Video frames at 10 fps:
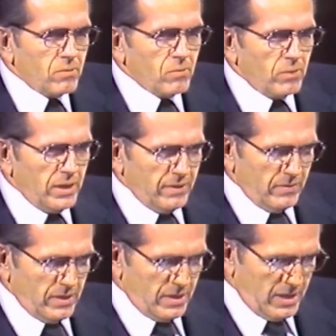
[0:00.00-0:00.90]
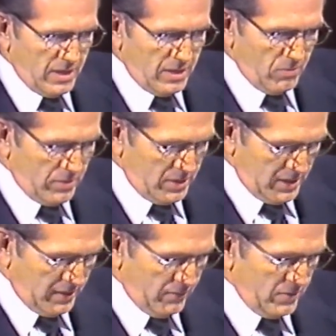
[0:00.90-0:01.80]
We live in a day when
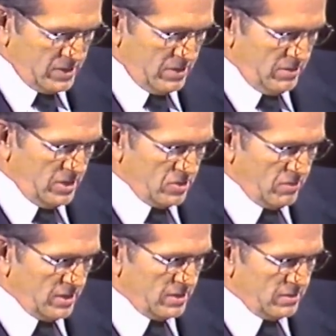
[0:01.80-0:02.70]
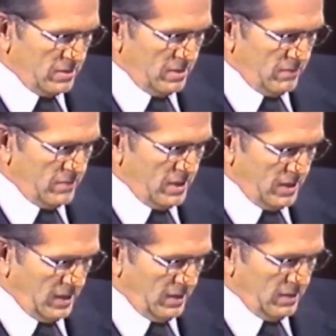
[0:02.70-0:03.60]
the adversary stresses on every
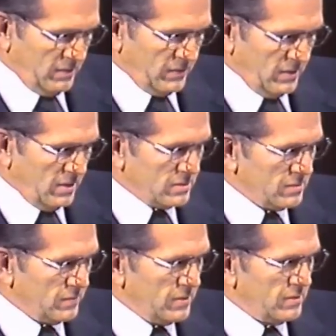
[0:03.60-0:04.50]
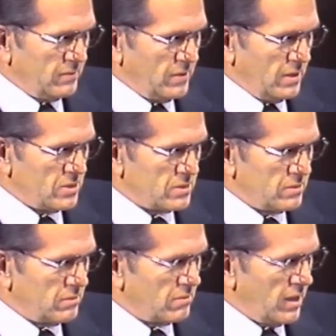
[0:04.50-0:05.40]
hand the philosophy of
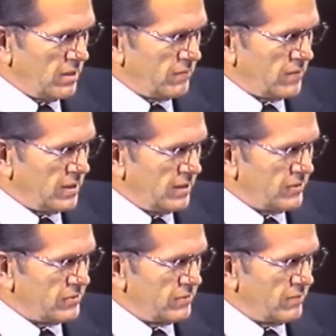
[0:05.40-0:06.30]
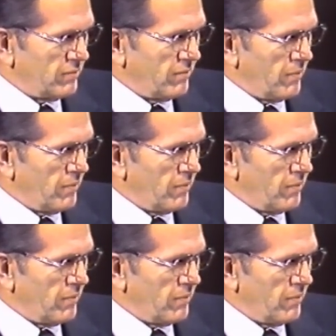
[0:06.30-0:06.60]
instant gratification.